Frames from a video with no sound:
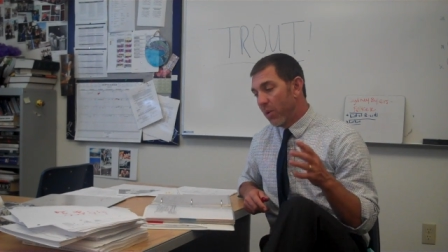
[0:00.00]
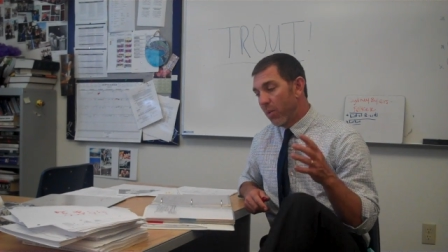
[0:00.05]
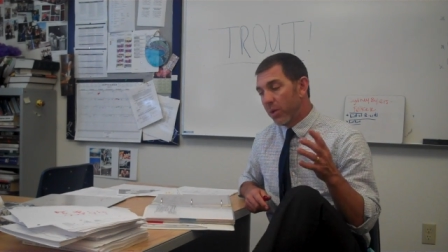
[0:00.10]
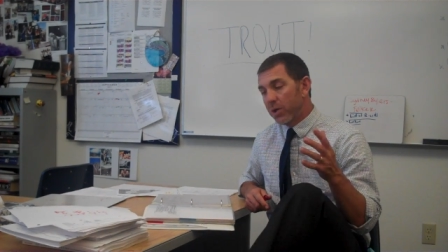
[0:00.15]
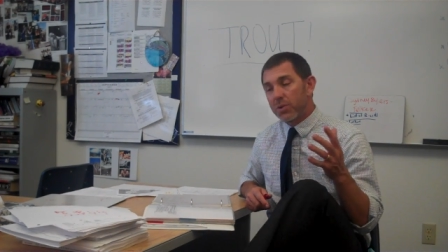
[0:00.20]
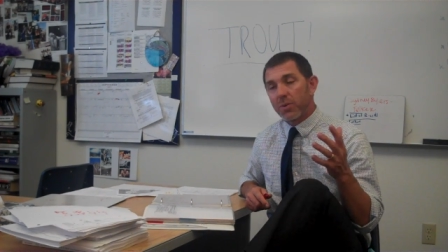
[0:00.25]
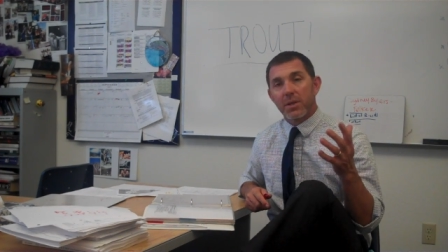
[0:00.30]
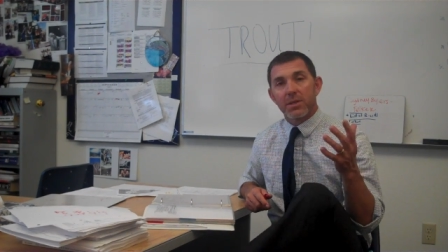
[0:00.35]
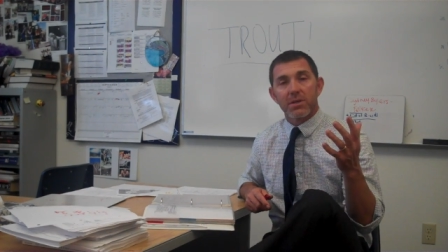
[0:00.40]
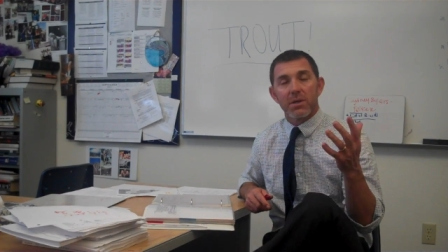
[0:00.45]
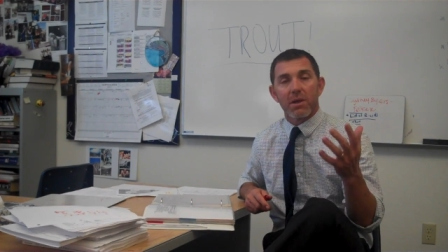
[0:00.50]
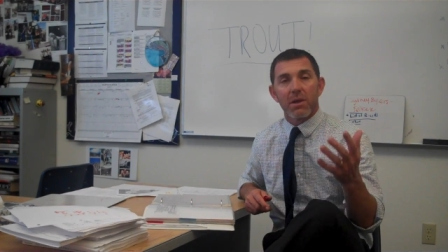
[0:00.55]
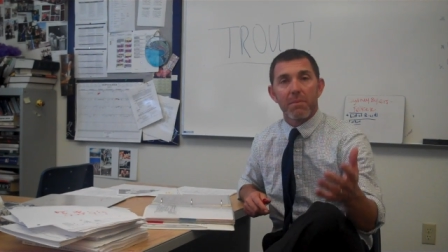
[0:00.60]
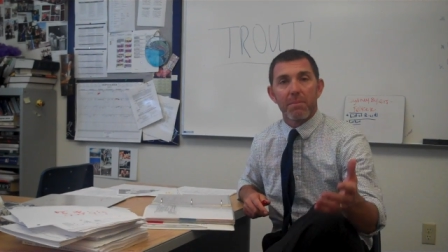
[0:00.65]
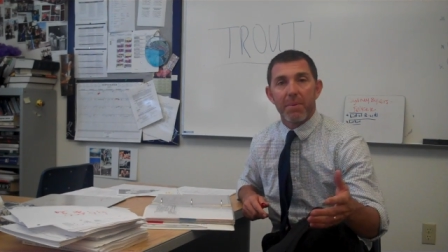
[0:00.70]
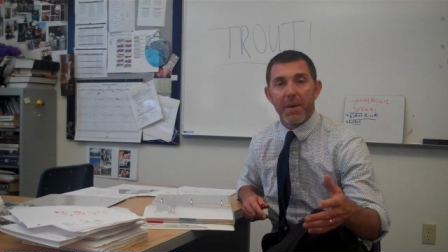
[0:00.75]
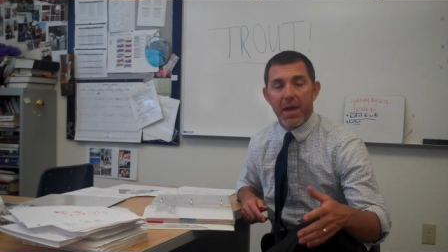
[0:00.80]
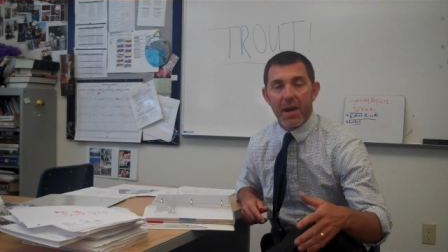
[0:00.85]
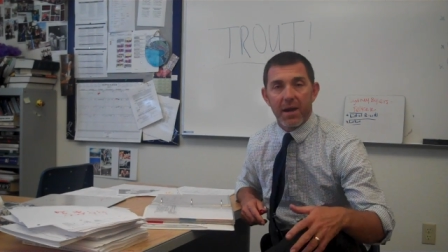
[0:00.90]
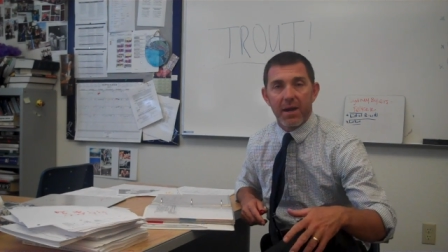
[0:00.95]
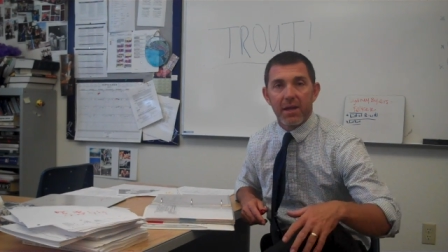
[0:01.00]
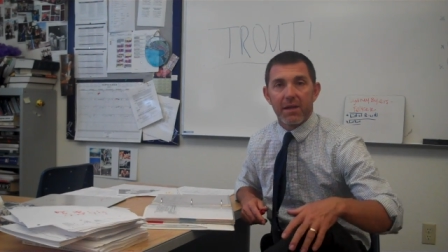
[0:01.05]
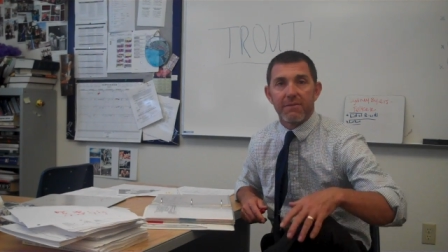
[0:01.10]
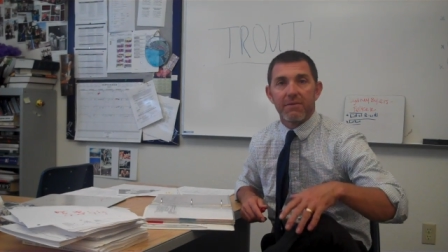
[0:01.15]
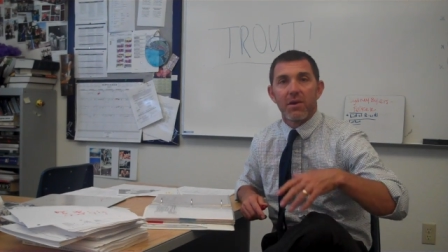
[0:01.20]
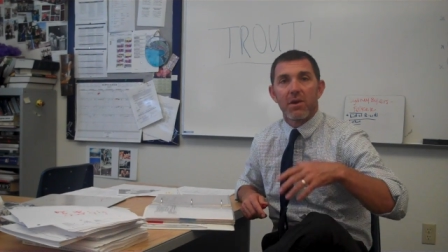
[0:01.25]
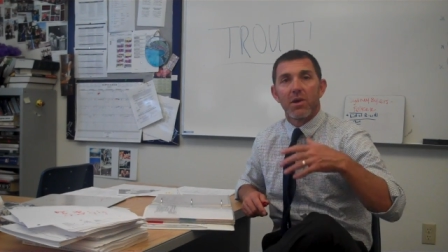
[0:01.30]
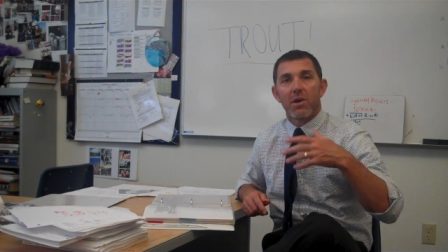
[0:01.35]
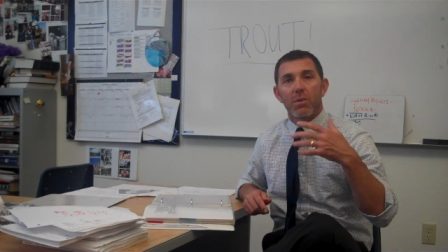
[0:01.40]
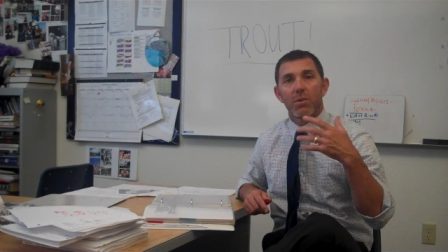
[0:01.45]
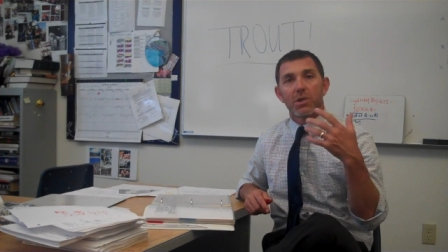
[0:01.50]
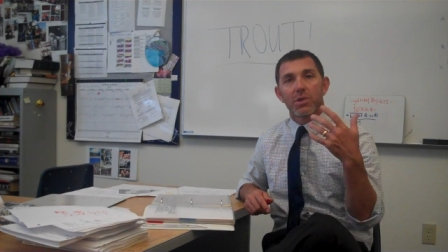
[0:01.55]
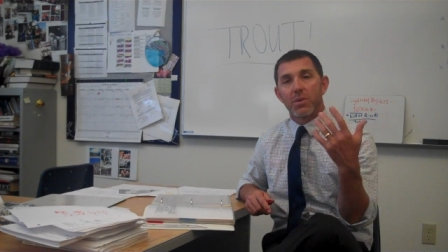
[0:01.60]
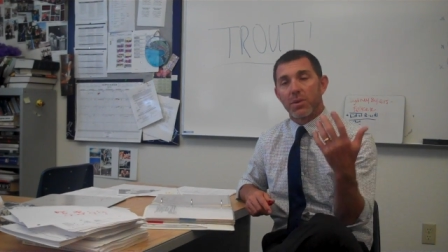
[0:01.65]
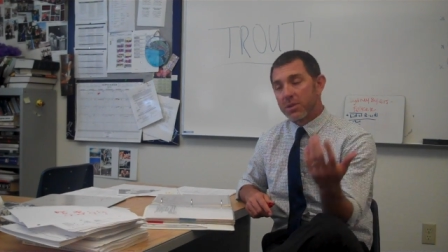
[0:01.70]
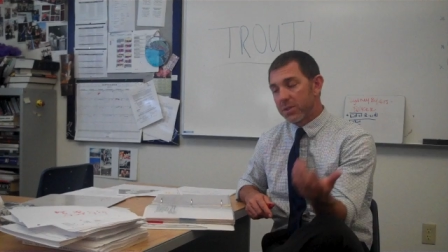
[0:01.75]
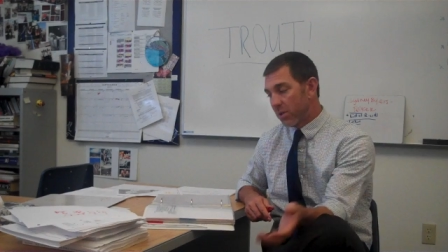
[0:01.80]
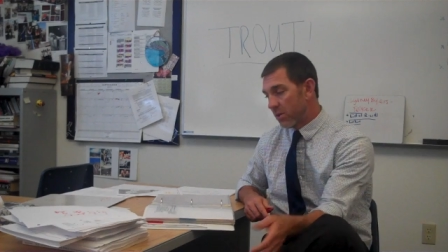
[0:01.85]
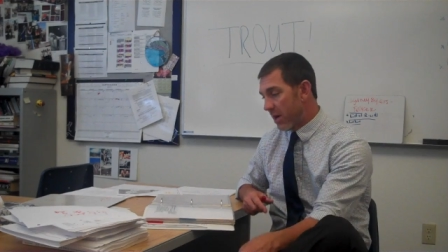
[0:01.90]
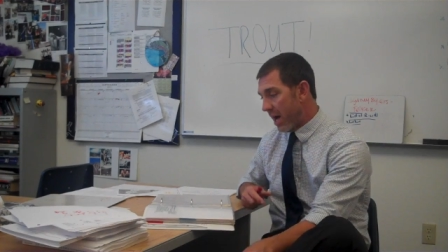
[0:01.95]
Which ones are competitive, which
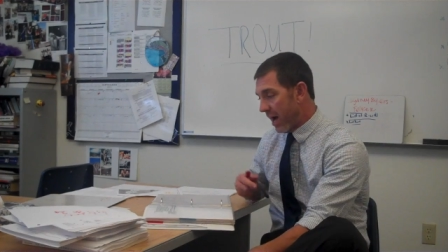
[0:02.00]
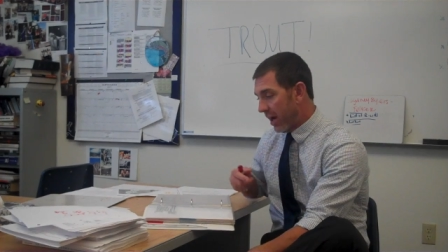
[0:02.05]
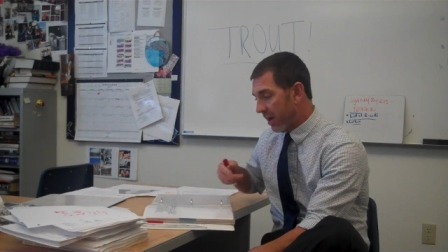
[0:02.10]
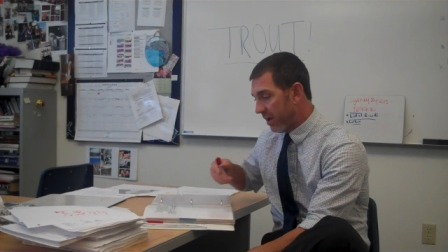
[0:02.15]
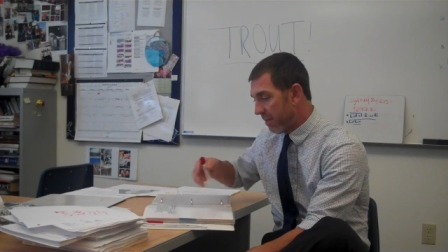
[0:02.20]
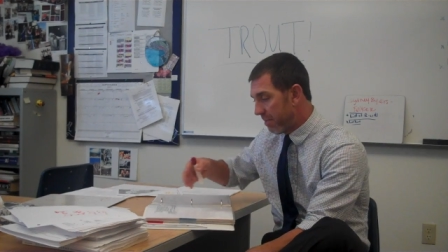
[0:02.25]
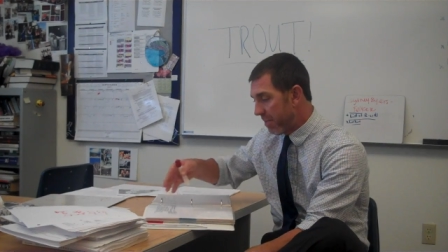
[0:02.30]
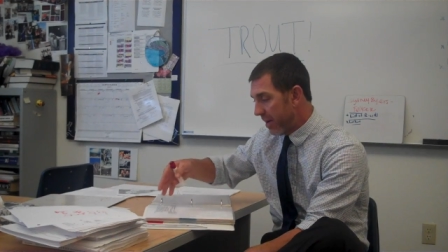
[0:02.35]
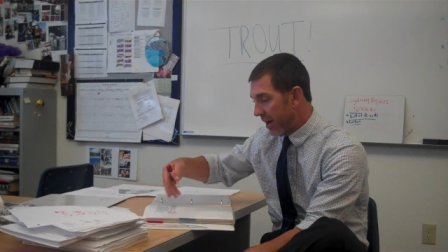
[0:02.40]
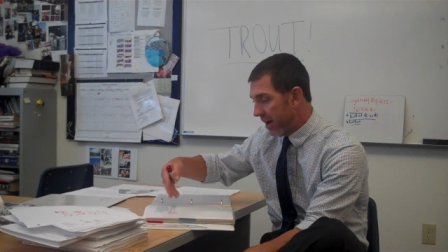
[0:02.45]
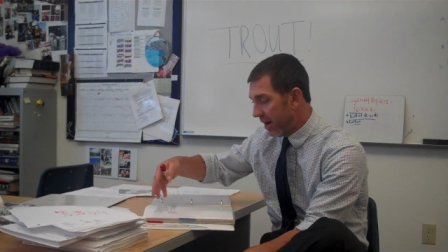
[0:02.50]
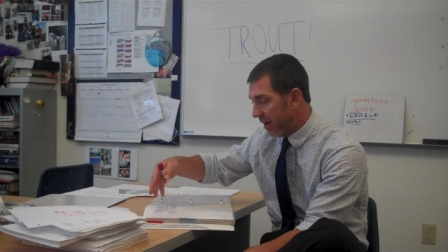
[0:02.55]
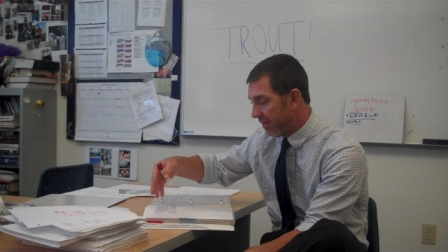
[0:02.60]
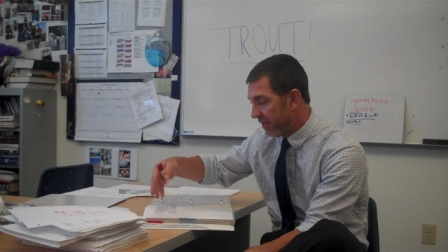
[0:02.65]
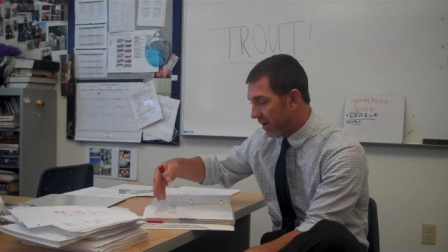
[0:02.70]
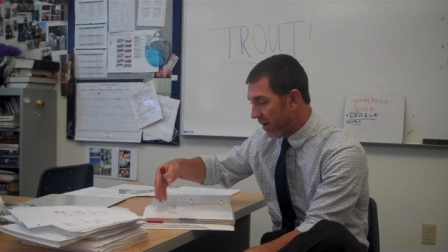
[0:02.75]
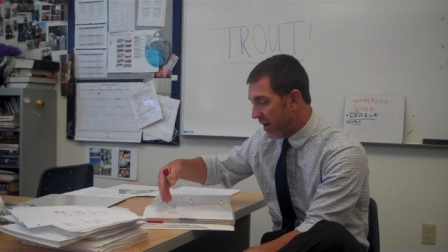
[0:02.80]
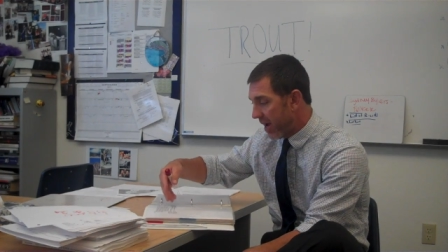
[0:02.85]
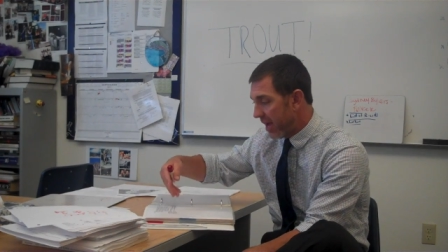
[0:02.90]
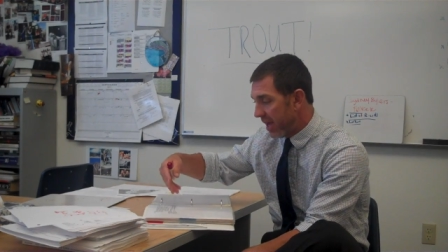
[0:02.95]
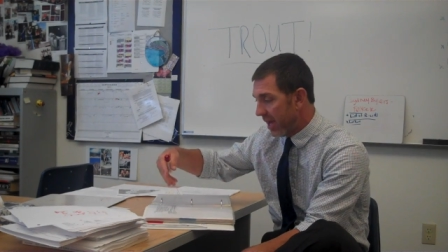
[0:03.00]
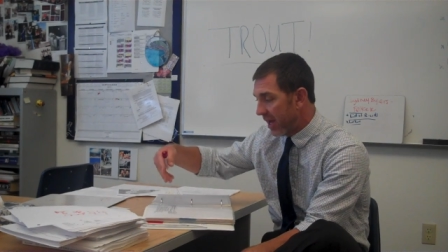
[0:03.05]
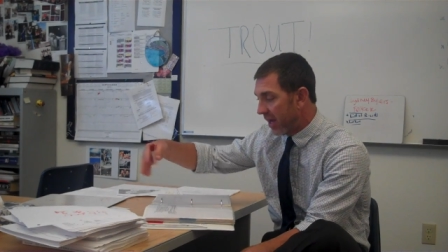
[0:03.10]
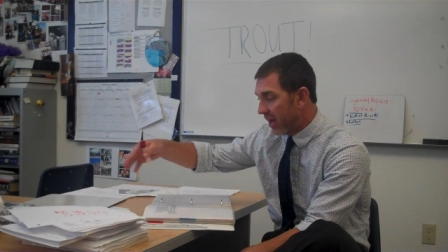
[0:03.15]
ones are not competitive, all right?